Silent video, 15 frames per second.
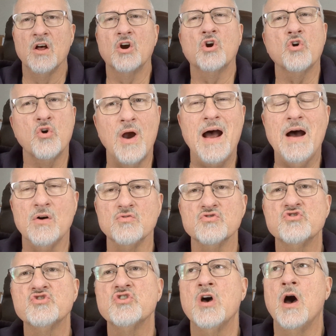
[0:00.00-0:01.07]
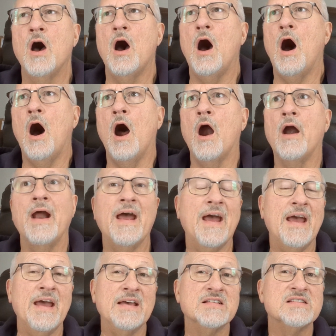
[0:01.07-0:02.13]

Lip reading: Crowns are a